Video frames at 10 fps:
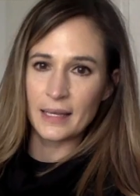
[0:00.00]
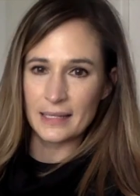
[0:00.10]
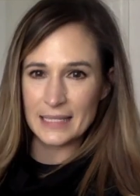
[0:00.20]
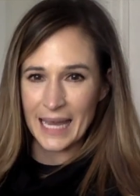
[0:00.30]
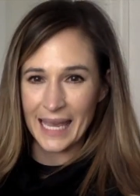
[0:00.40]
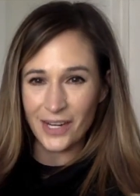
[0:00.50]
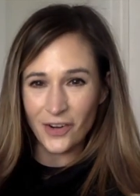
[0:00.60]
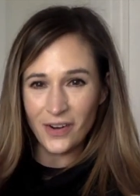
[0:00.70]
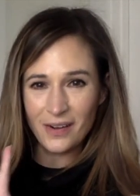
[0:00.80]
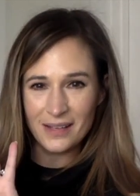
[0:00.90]

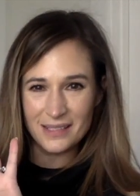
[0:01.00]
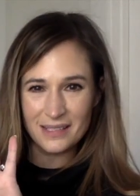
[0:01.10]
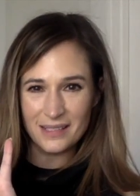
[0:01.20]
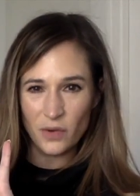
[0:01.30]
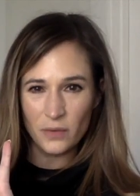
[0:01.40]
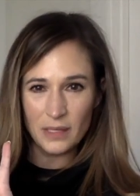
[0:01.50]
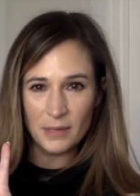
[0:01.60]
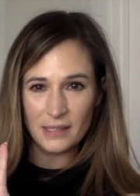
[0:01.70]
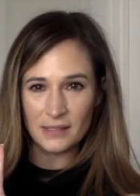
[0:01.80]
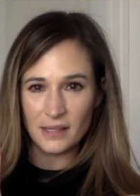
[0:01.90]
container is only
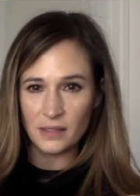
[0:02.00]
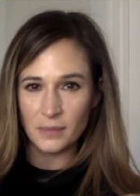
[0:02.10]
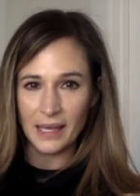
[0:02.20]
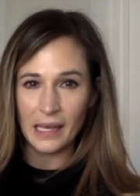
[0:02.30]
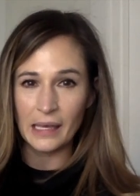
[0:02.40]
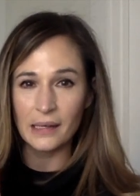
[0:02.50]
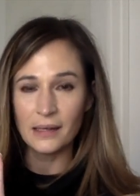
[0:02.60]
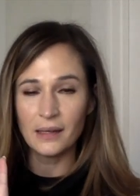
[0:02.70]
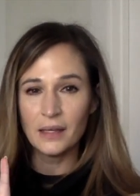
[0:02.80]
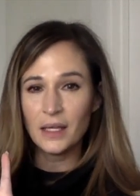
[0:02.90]
about the size of my hand.
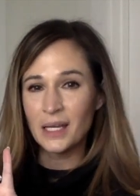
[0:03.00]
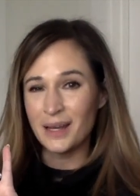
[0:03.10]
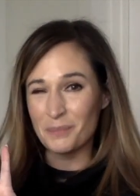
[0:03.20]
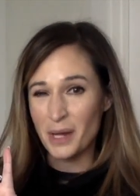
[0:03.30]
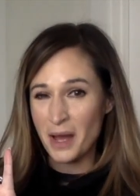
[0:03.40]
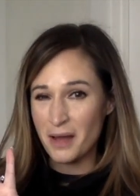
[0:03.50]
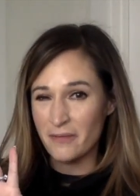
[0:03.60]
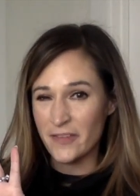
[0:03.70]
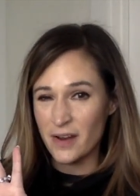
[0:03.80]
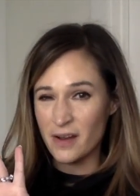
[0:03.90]
Not a
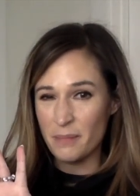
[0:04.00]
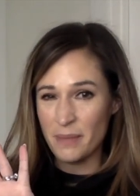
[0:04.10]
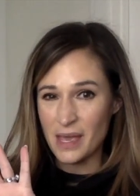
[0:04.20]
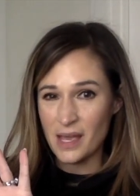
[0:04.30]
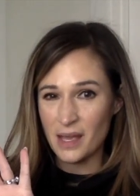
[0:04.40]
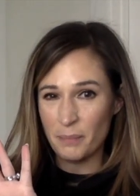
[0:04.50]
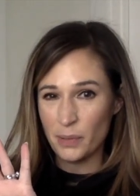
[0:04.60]
very big